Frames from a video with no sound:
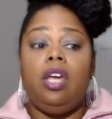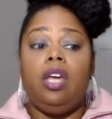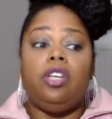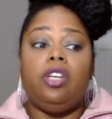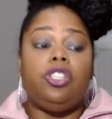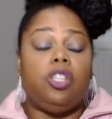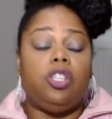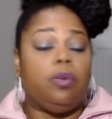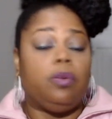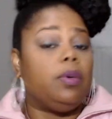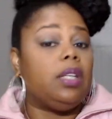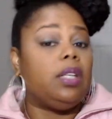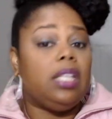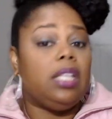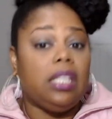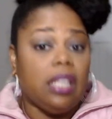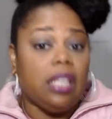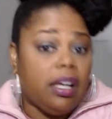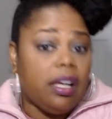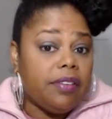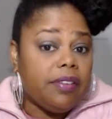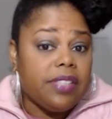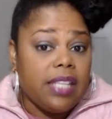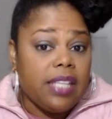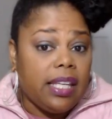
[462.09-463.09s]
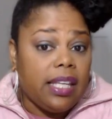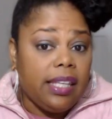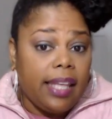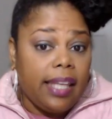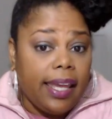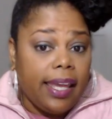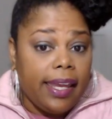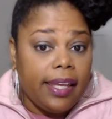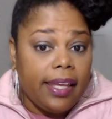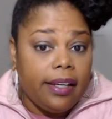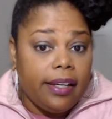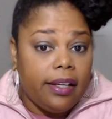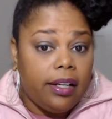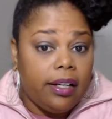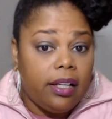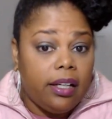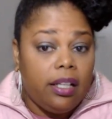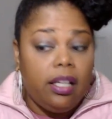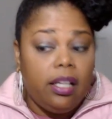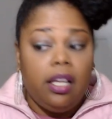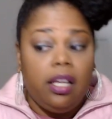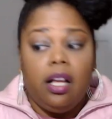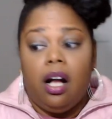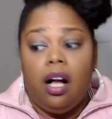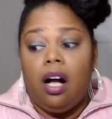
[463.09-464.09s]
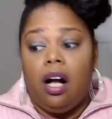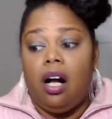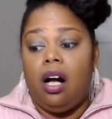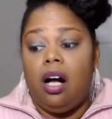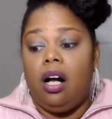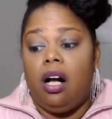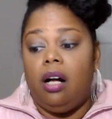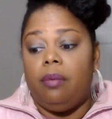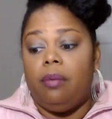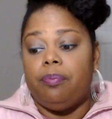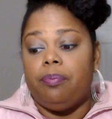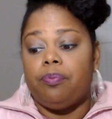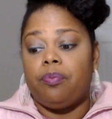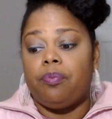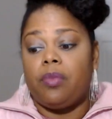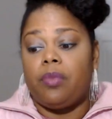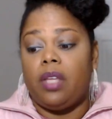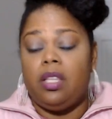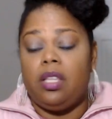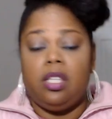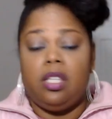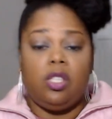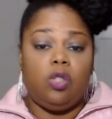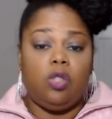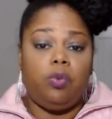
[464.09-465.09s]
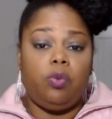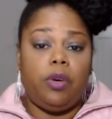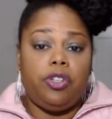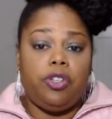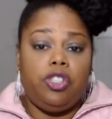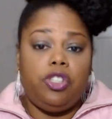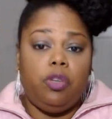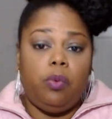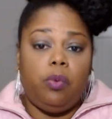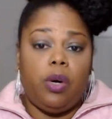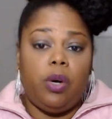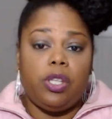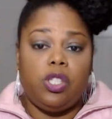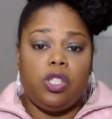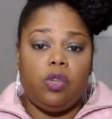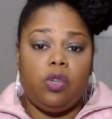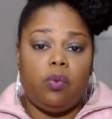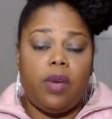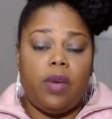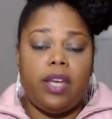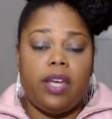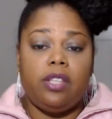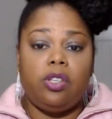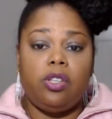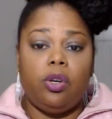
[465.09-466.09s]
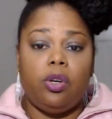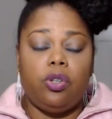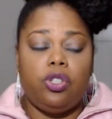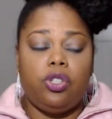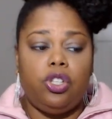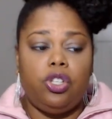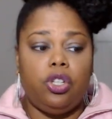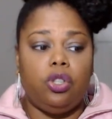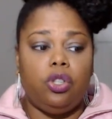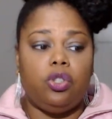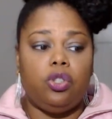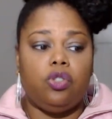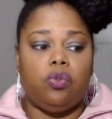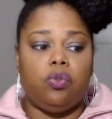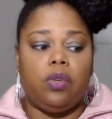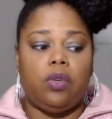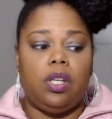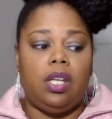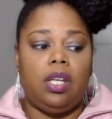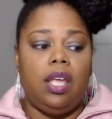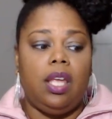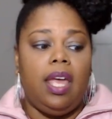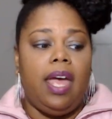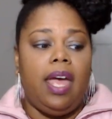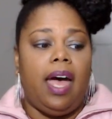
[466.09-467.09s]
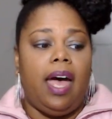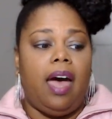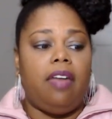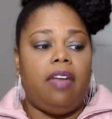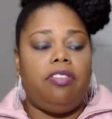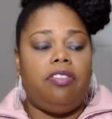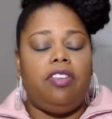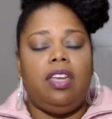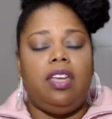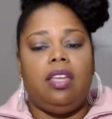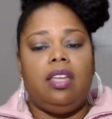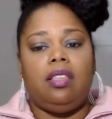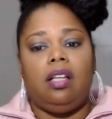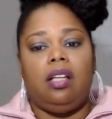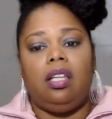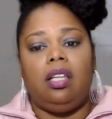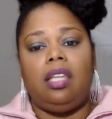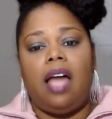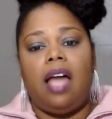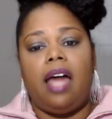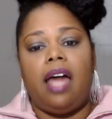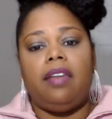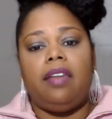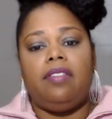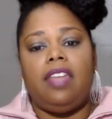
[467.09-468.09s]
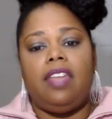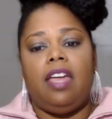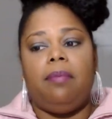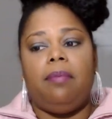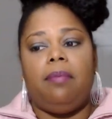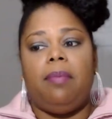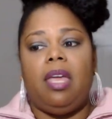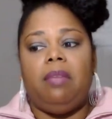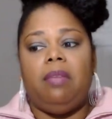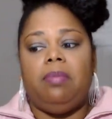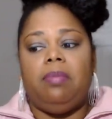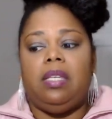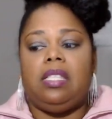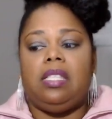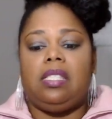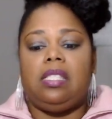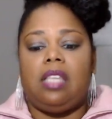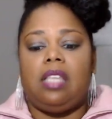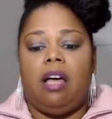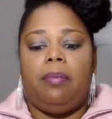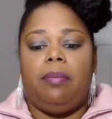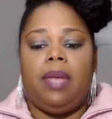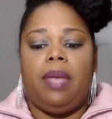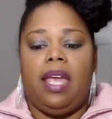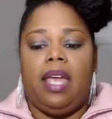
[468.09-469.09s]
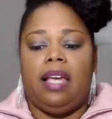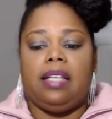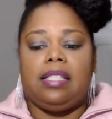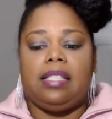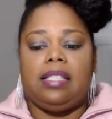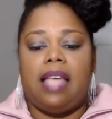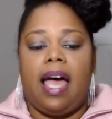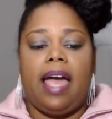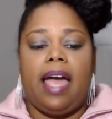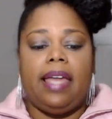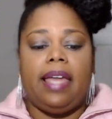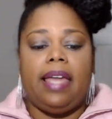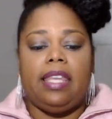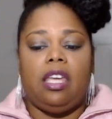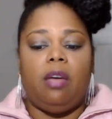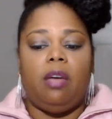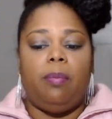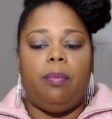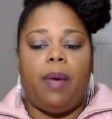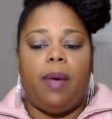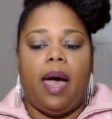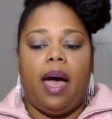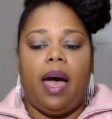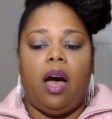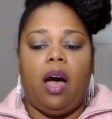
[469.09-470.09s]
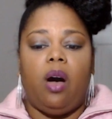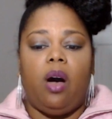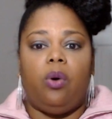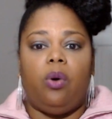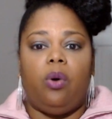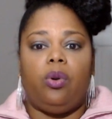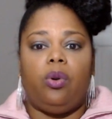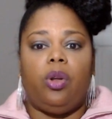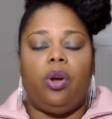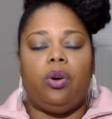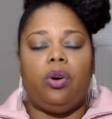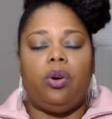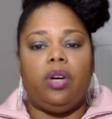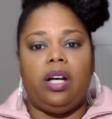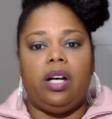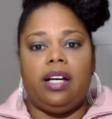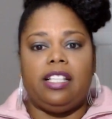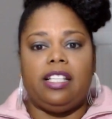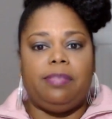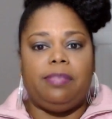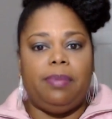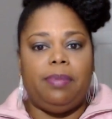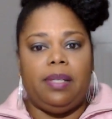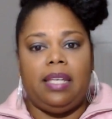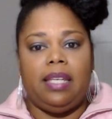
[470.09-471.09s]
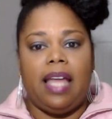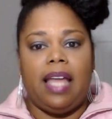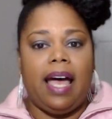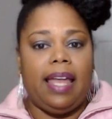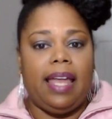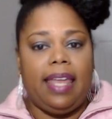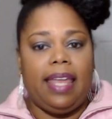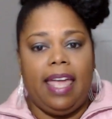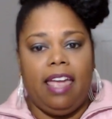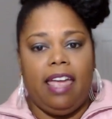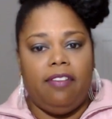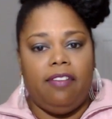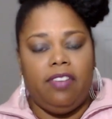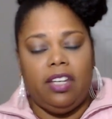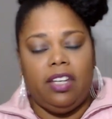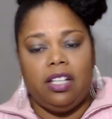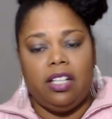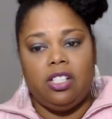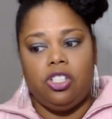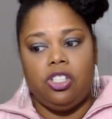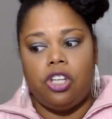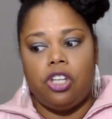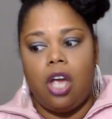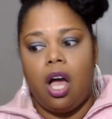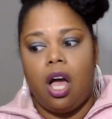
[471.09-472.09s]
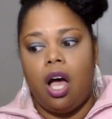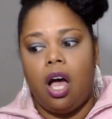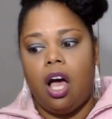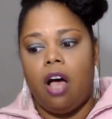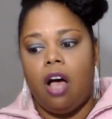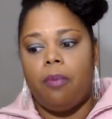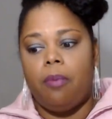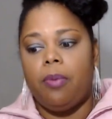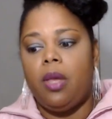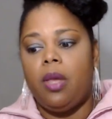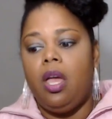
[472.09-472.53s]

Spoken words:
She really loves Atlanta. And this is where she wants to raise her children. I think a lot of that may be some anxiety about her husband not having a job.